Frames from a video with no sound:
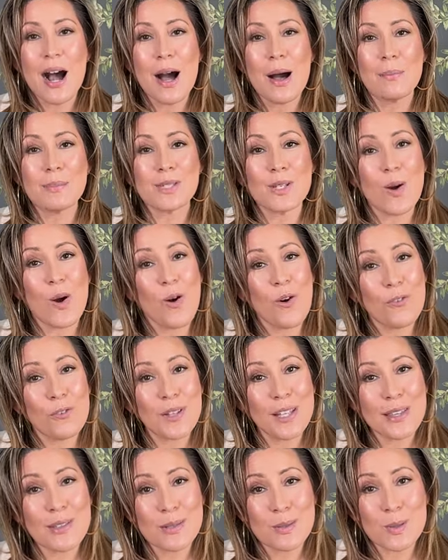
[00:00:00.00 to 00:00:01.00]
So
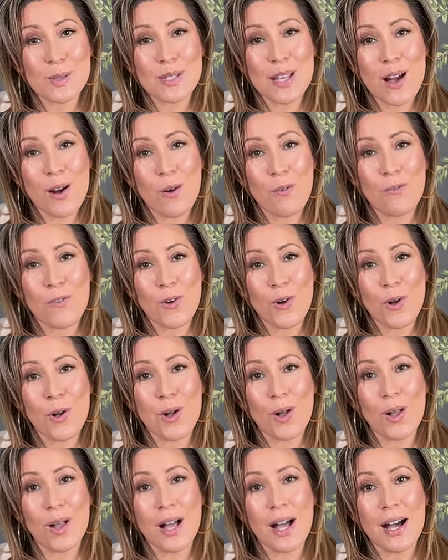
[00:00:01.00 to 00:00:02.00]
hopefully this was
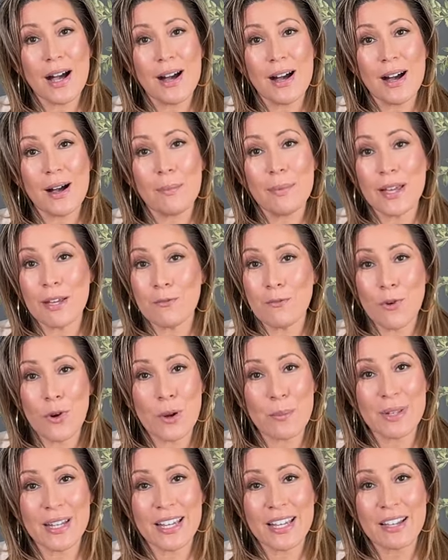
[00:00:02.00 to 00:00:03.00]
helpful,
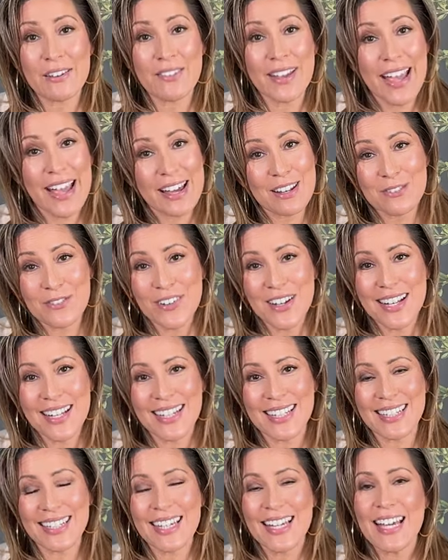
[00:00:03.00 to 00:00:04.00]
informative, and
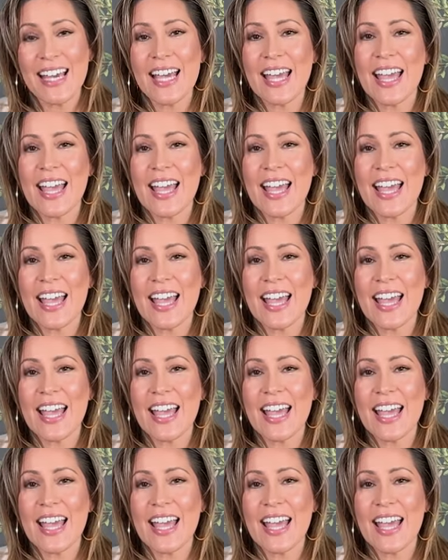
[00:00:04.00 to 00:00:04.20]
fun.